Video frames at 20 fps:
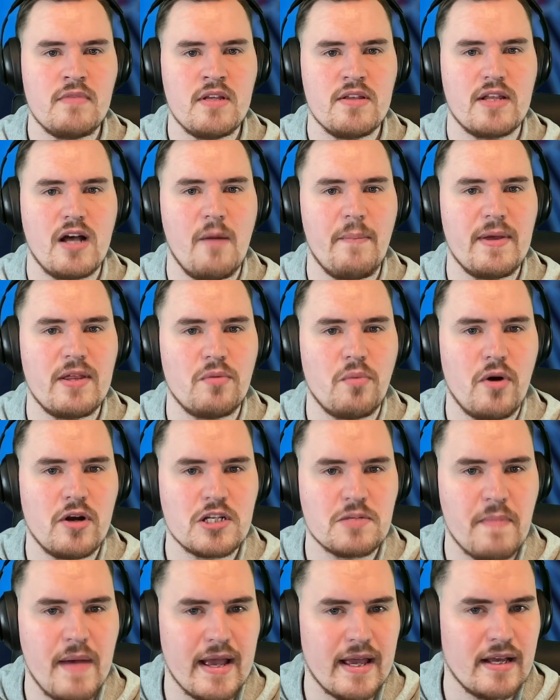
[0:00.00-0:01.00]
They'll be the
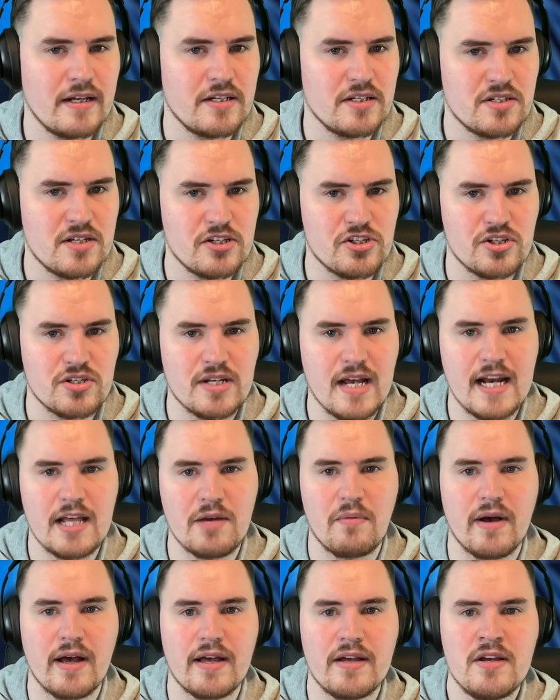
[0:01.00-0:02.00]
ones making decisions
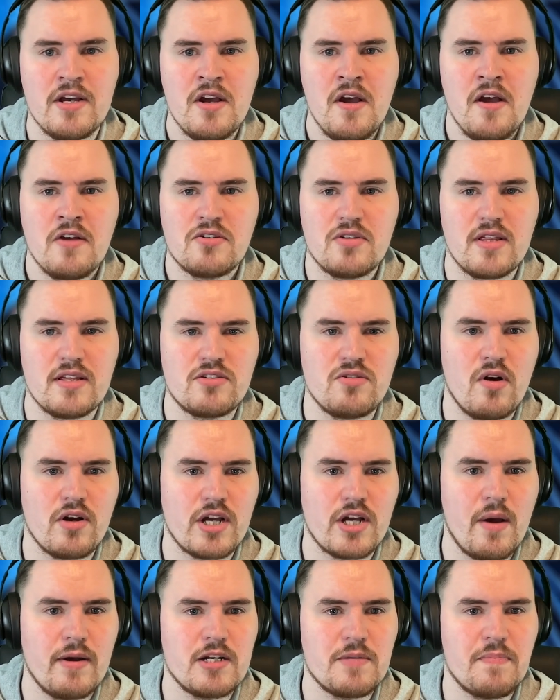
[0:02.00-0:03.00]
anyway, so there's not
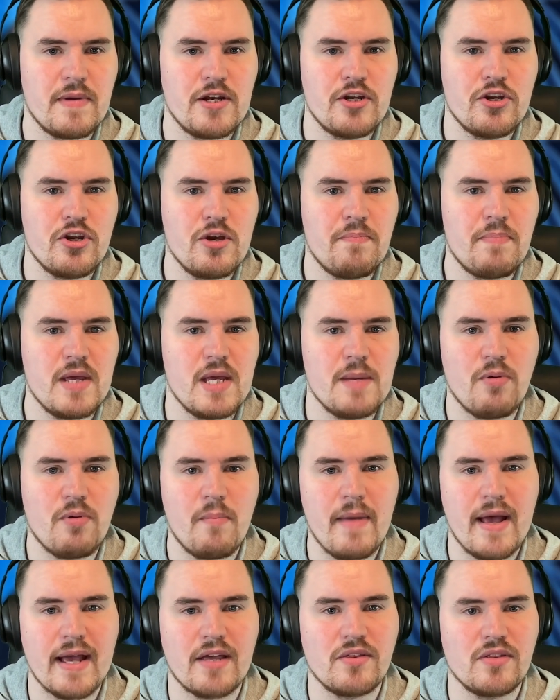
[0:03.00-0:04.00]
going to be new people
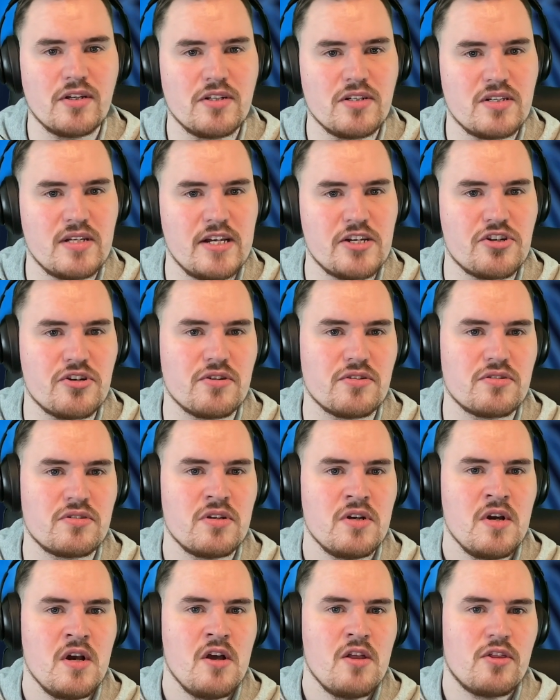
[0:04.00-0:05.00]
making the decisions.
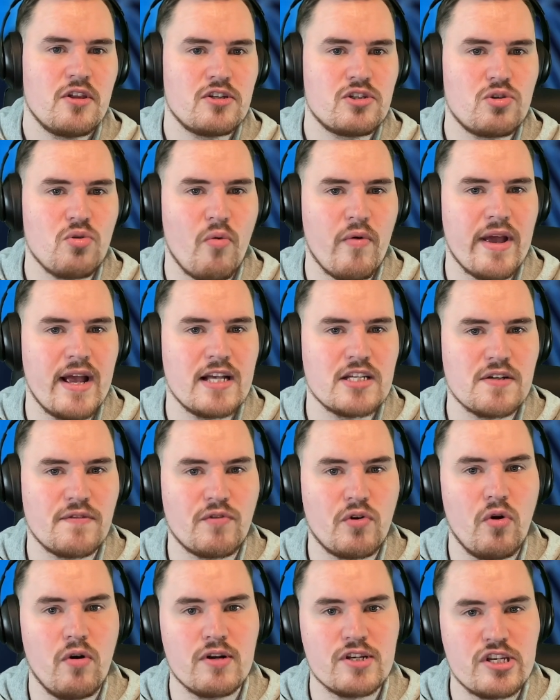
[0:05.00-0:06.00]
The story is, of
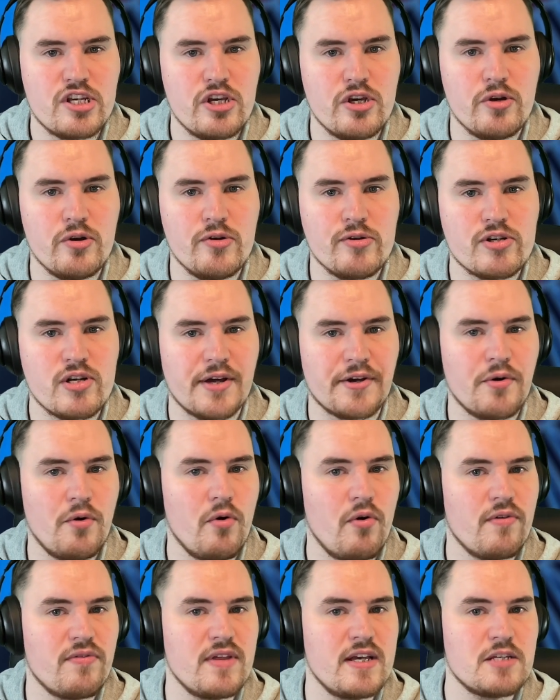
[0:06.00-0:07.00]
course, huge, like
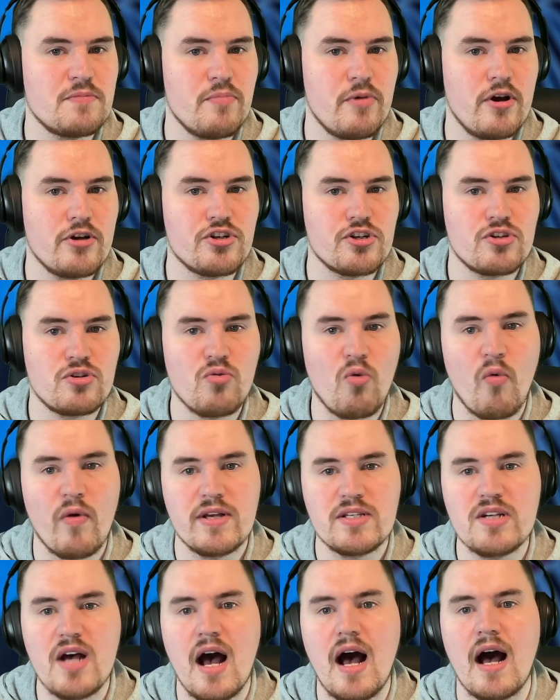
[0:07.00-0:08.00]
all of these merger
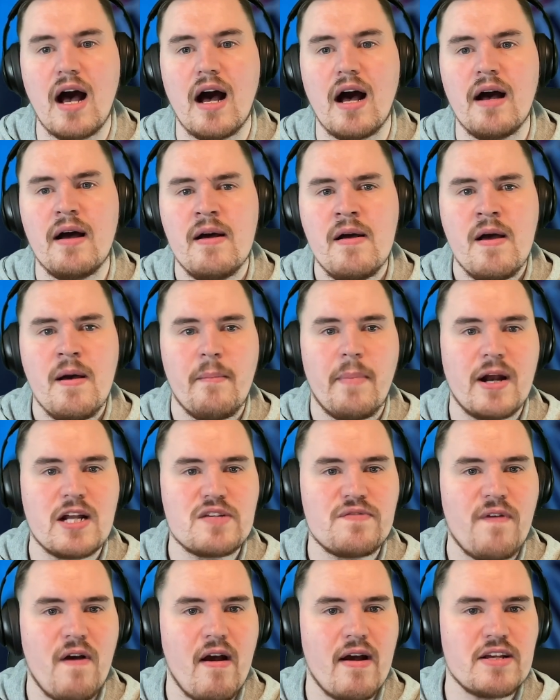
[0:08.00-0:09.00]
stories are, but as
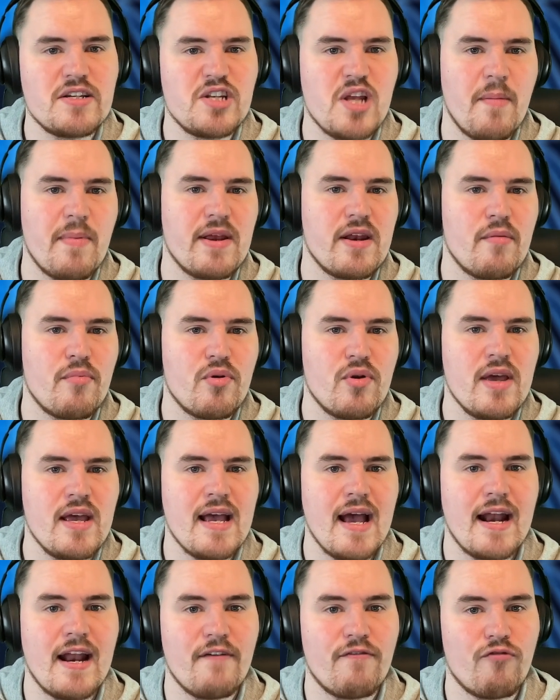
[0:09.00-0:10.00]
far as
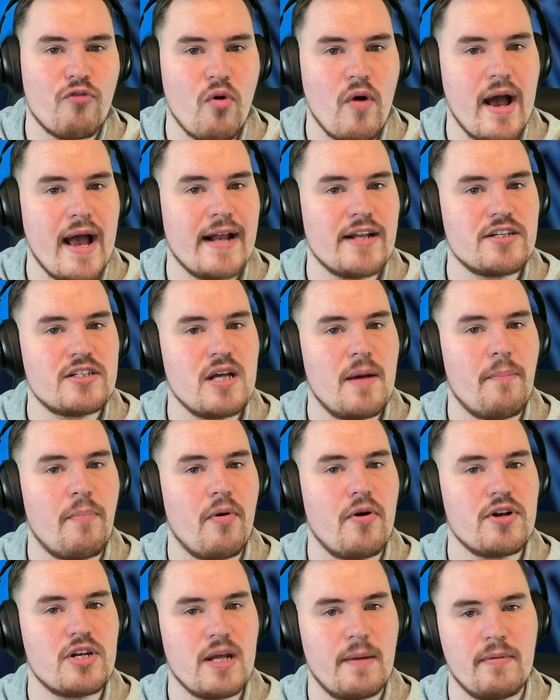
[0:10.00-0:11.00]
WWE and if Raw ends up
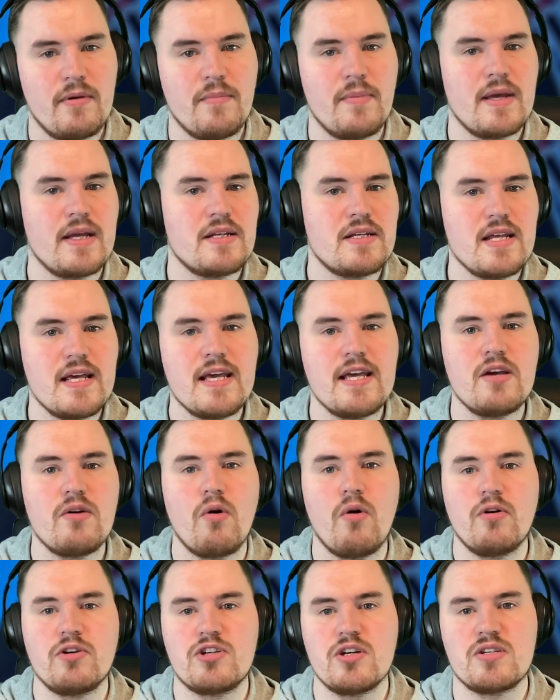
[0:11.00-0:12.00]
on WBD
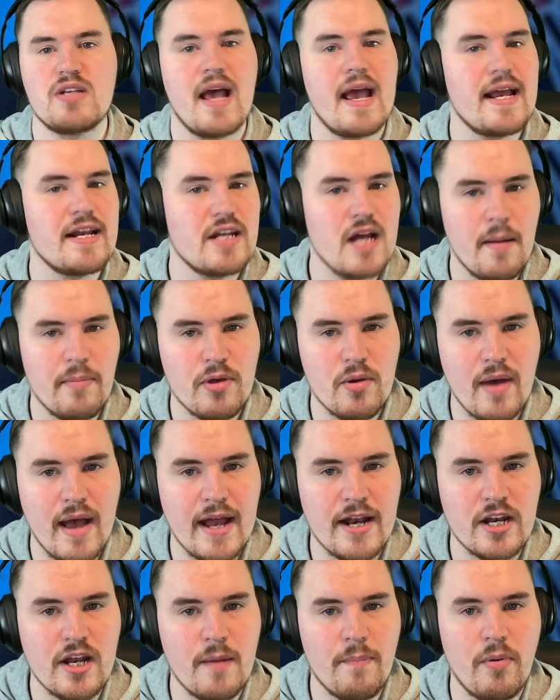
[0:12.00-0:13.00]
or does AEW
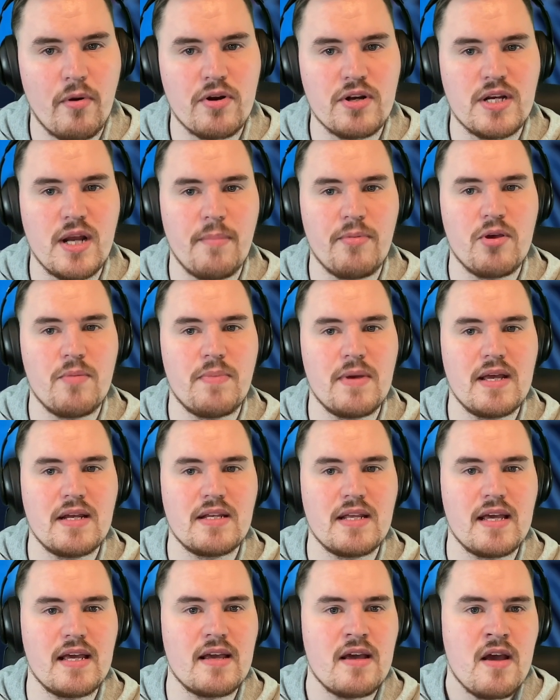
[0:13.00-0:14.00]
end up on
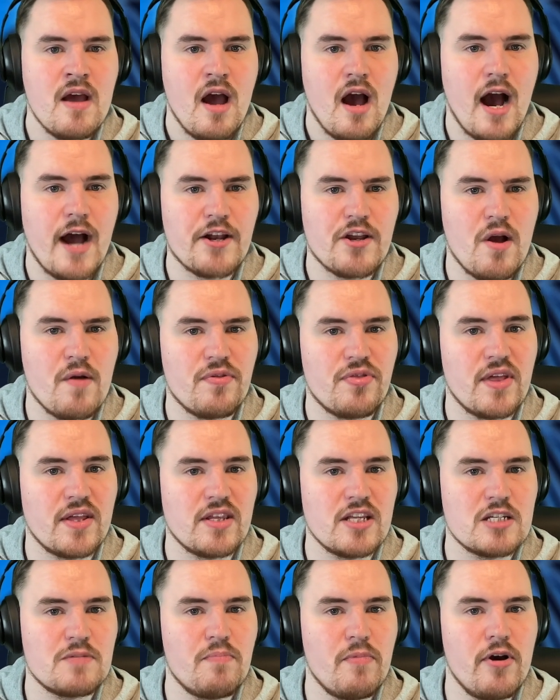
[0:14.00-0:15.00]
WBD, I don't think
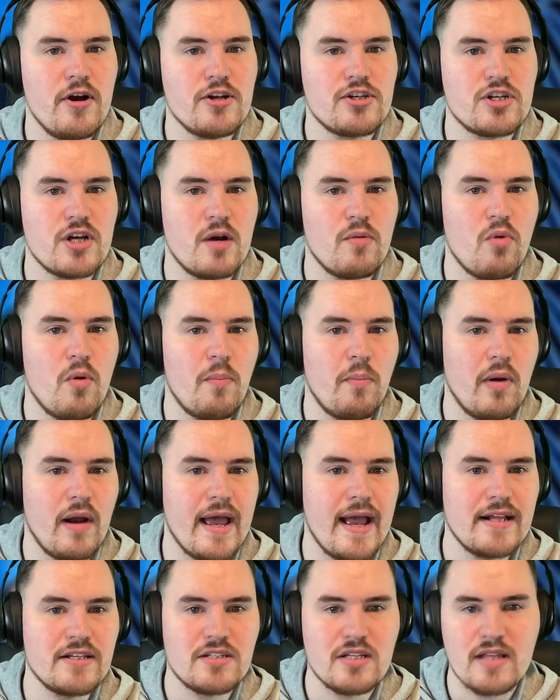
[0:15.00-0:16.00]
this merger will
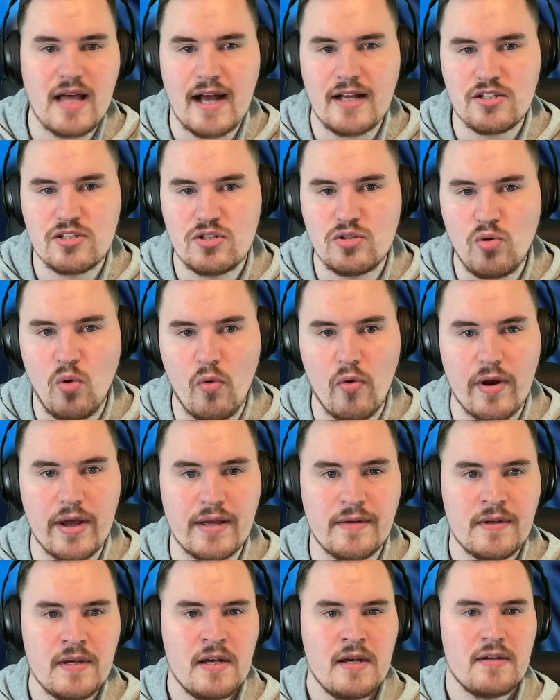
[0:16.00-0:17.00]
play into that story.